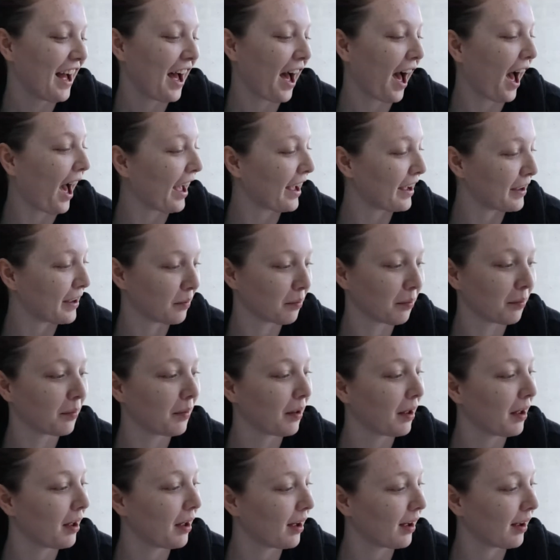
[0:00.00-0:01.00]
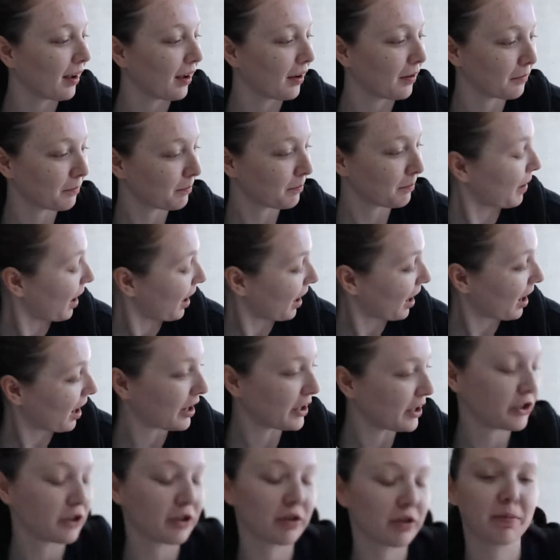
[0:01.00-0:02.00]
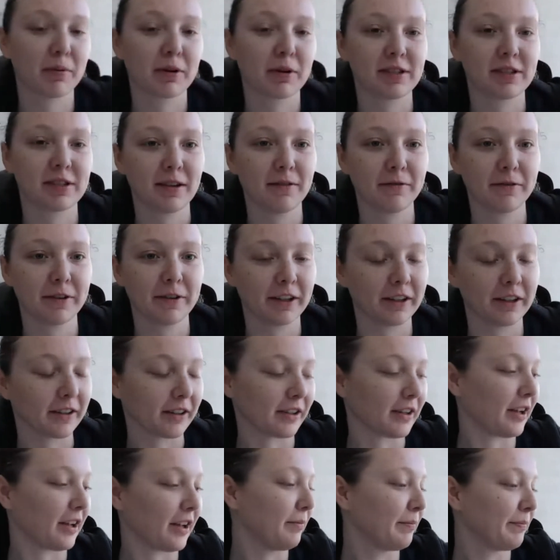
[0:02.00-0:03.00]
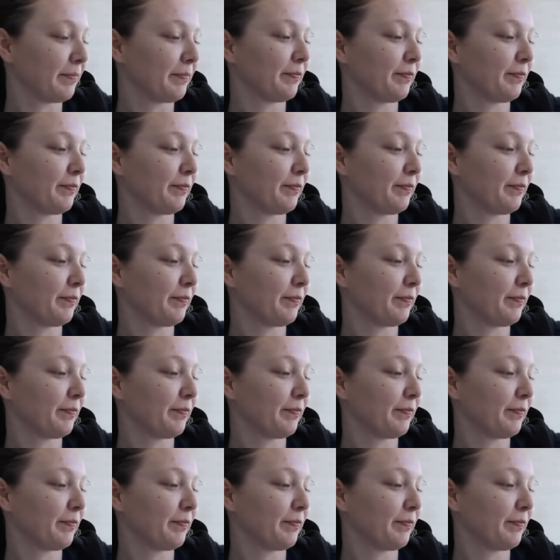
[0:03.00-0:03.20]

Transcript: I am 100% feeling it.